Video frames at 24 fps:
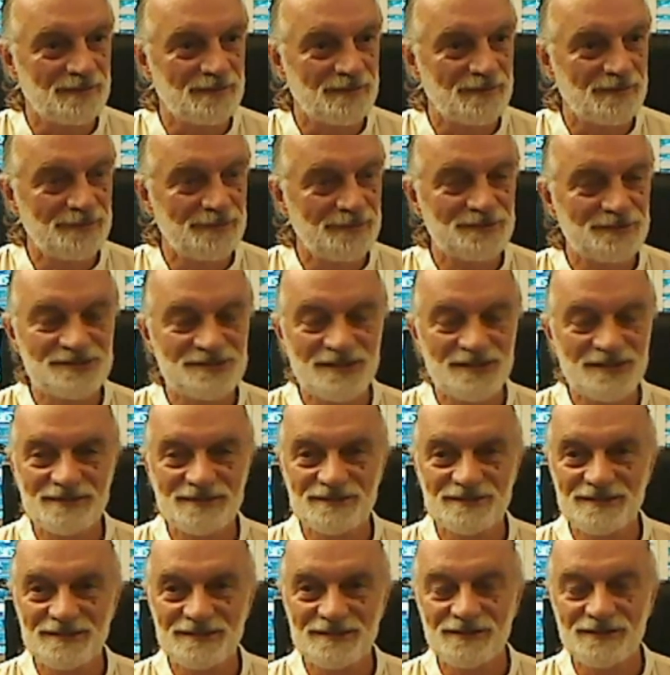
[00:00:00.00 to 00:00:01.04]
It was
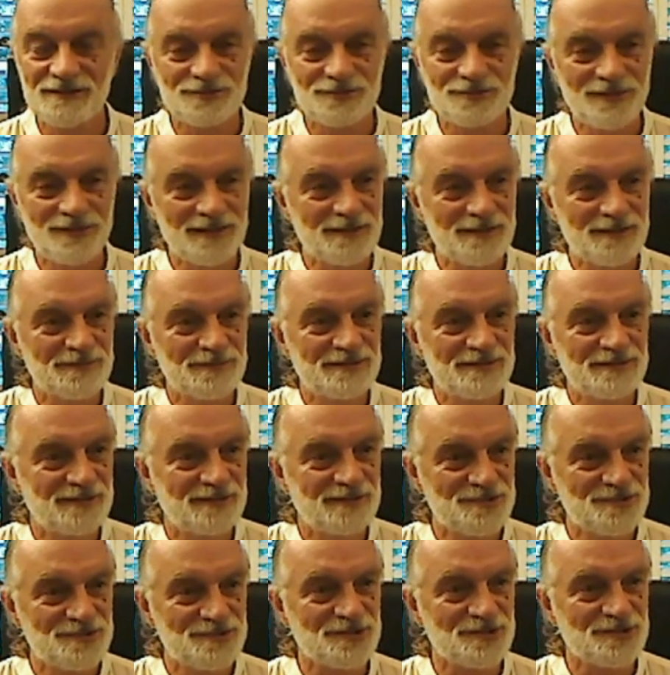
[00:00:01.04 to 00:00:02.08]
like incredibly
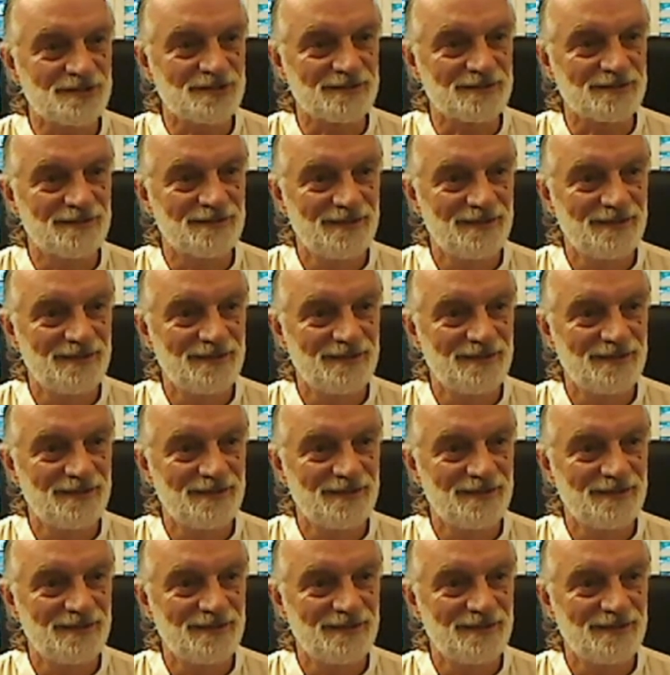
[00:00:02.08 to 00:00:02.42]
touching.